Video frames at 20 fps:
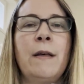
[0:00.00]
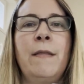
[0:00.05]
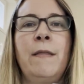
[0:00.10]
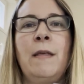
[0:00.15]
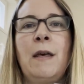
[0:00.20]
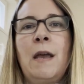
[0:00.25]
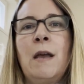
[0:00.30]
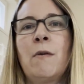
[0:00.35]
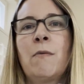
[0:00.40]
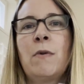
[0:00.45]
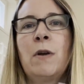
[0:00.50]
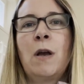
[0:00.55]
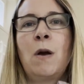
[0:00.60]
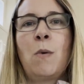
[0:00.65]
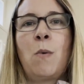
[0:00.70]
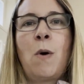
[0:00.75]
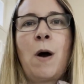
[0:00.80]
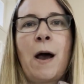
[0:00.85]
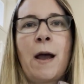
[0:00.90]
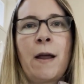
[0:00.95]
they
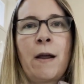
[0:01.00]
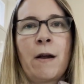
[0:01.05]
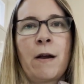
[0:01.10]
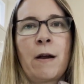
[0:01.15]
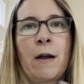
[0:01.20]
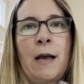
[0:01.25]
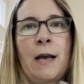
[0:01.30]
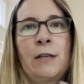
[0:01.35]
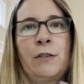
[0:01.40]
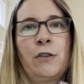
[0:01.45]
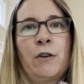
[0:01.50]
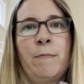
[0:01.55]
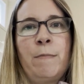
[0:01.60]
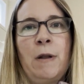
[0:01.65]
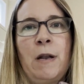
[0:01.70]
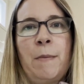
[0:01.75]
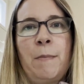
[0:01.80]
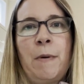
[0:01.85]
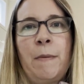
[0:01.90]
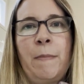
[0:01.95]
require as your
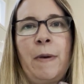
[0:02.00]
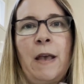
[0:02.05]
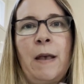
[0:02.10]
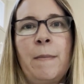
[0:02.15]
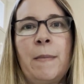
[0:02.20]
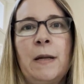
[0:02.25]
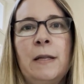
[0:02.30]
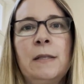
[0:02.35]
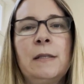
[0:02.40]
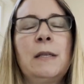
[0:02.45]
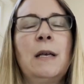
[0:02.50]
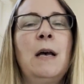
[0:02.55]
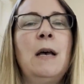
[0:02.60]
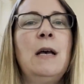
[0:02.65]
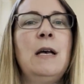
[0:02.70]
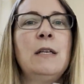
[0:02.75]
minimum payments.